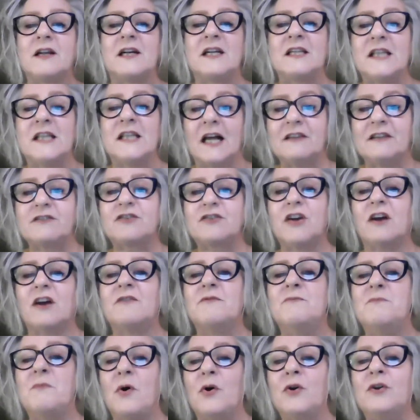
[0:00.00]
a cluster
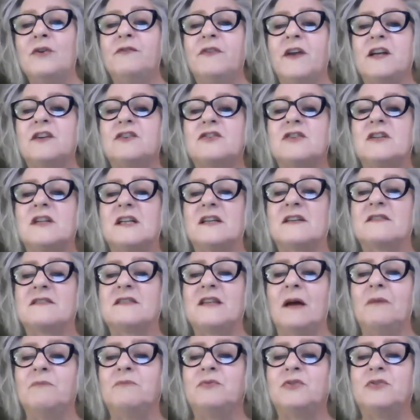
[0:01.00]
of motivational
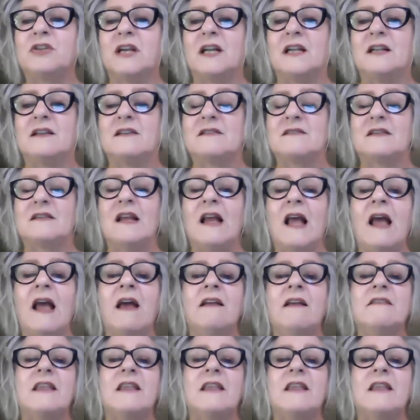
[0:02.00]
assumptions